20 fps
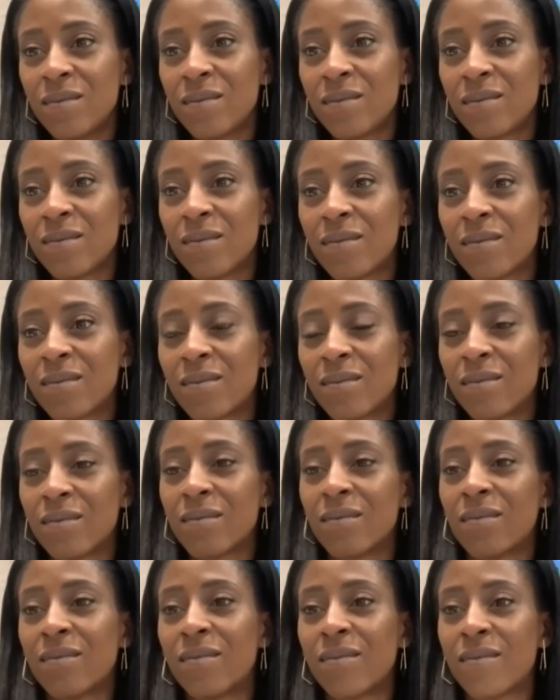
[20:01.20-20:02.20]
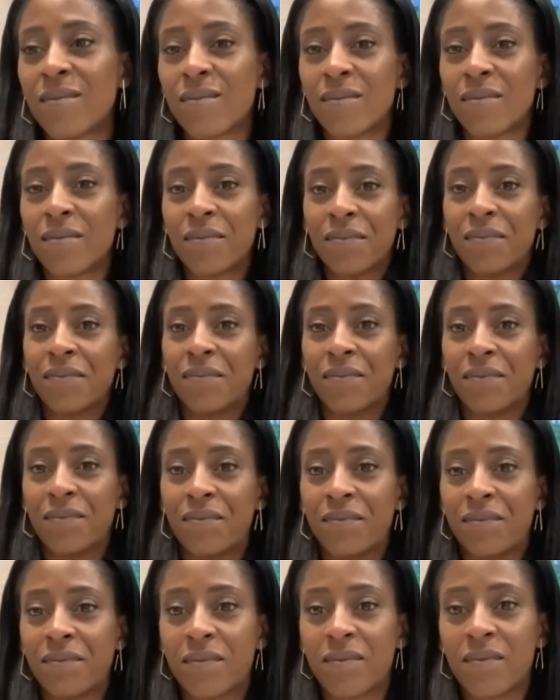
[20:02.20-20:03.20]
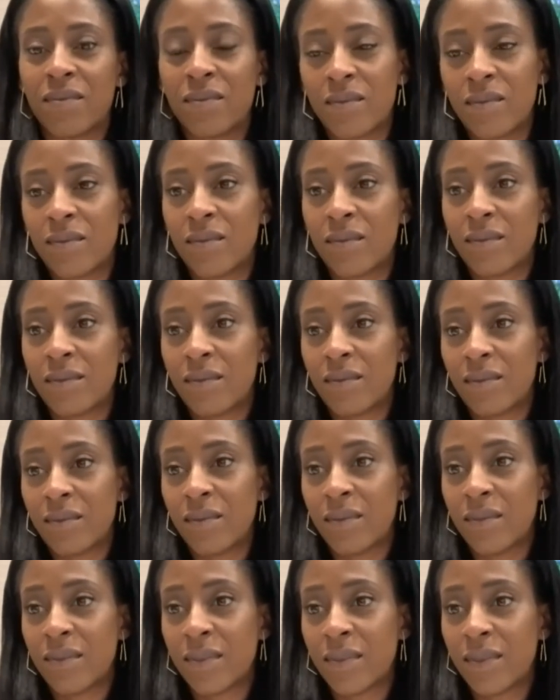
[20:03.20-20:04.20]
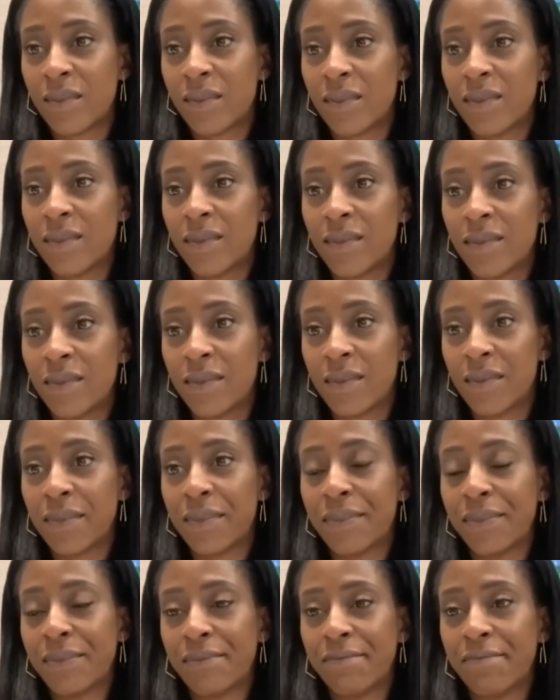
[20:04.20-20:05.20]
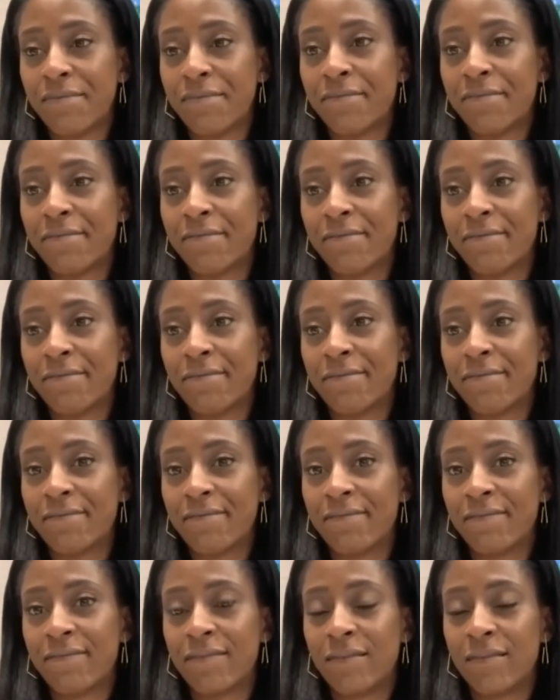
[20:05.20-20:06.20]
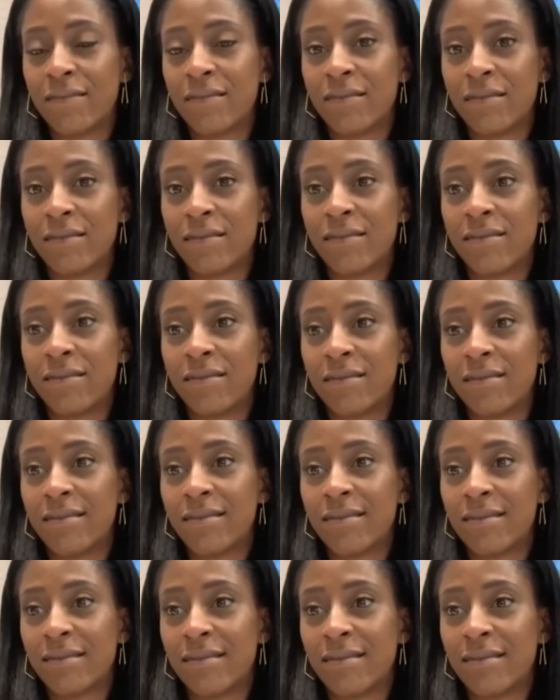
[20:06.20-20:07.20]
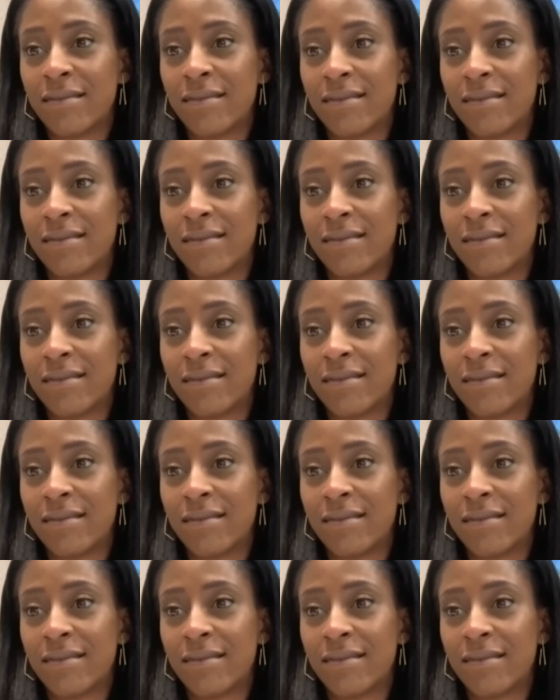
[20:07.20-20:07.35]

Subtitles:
[no speech]